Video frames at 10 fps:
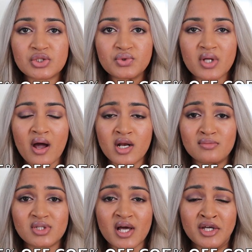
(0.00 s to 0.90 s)
to the
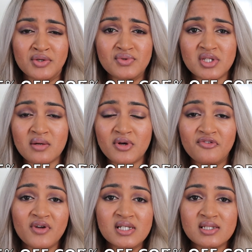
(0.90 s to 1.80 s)
items I used on my
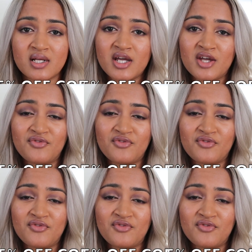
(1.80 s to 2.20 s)
face today